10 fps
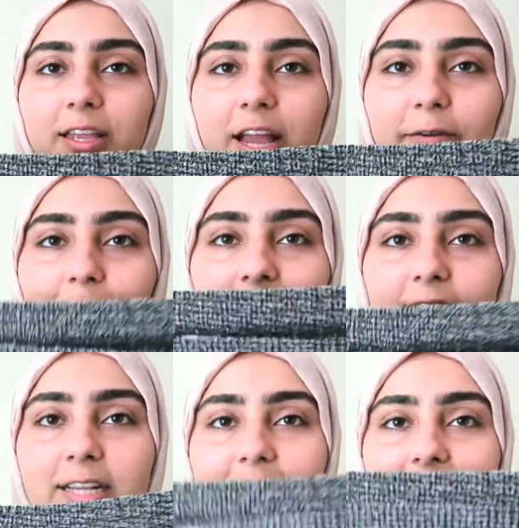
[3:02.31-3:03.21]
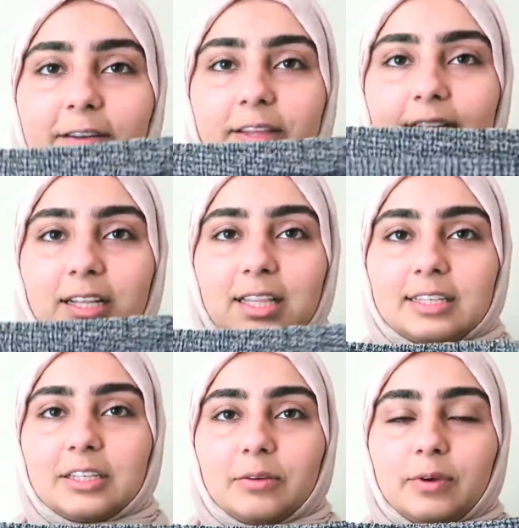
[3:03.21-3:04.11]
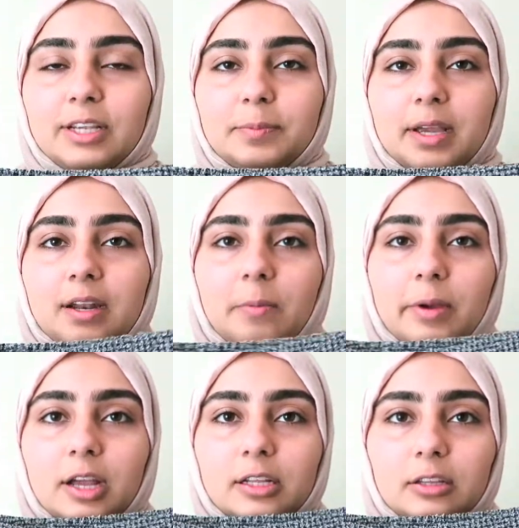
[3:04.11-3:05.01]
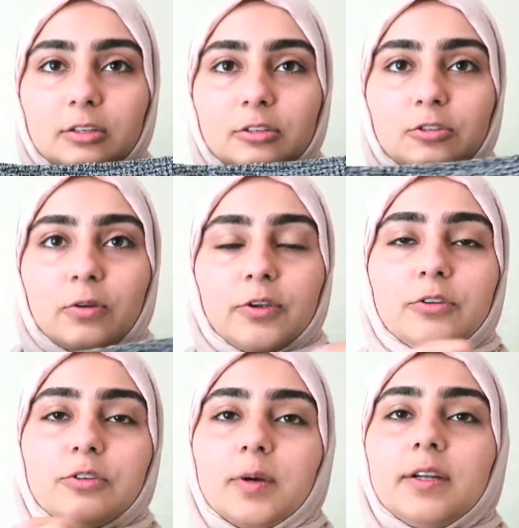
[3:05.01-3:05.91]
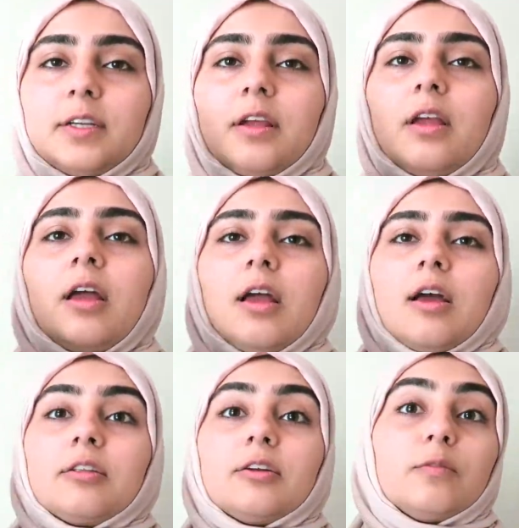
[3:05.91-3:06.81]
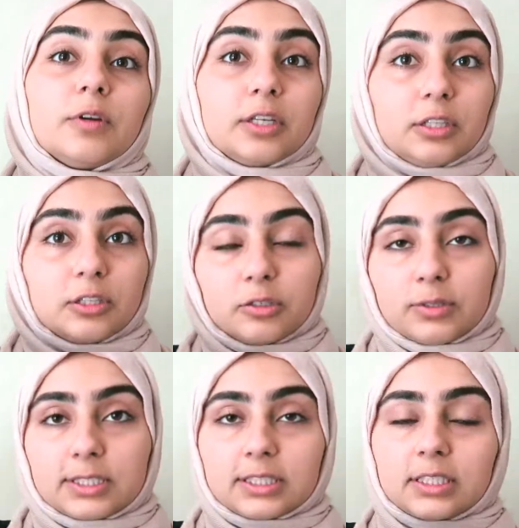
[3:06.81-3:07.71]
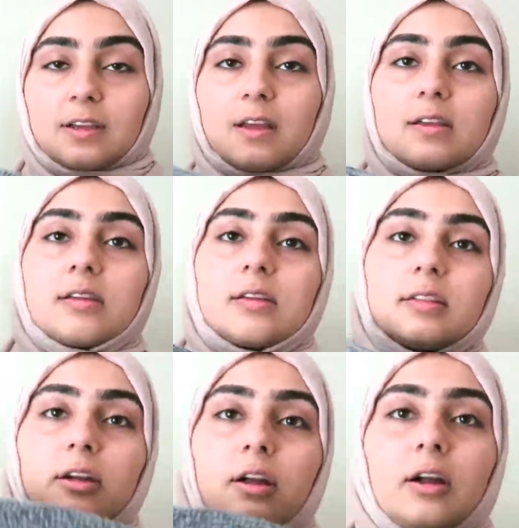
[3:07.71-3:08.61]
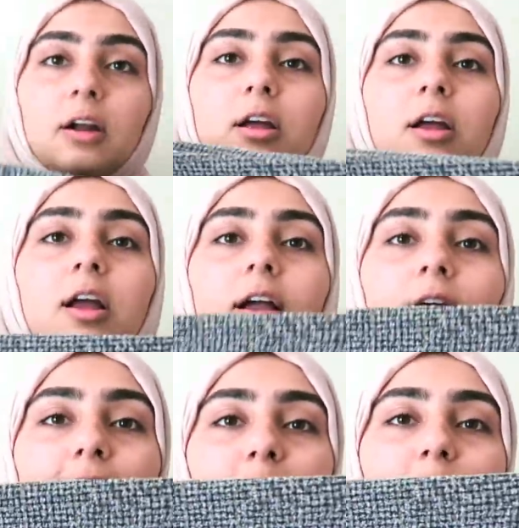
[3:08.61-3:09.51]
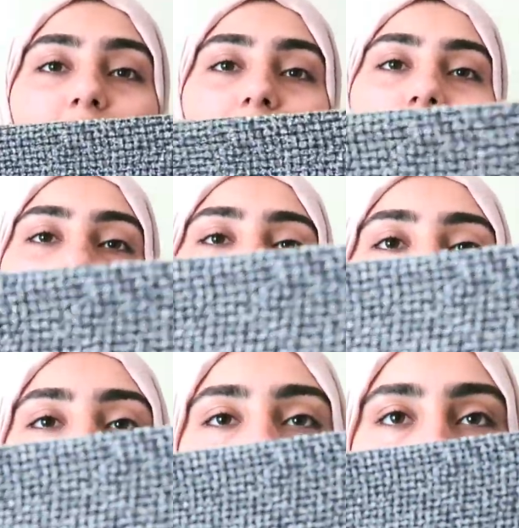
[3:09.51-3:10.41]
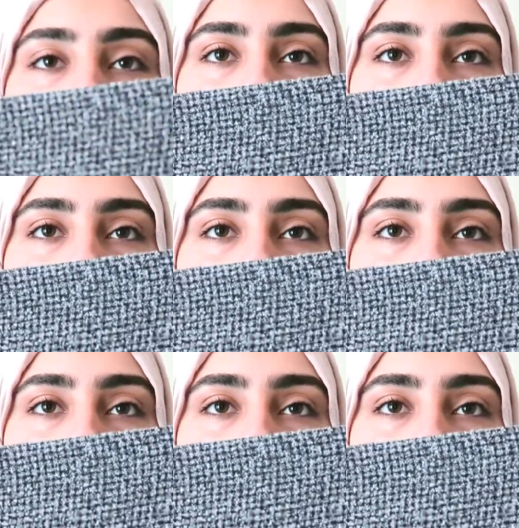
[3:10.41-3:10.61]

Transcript: yeah, I really like these. They have like the elastic waistband. Oh my god, they look so huge. But they're really loose, they're comfortable, and you can see like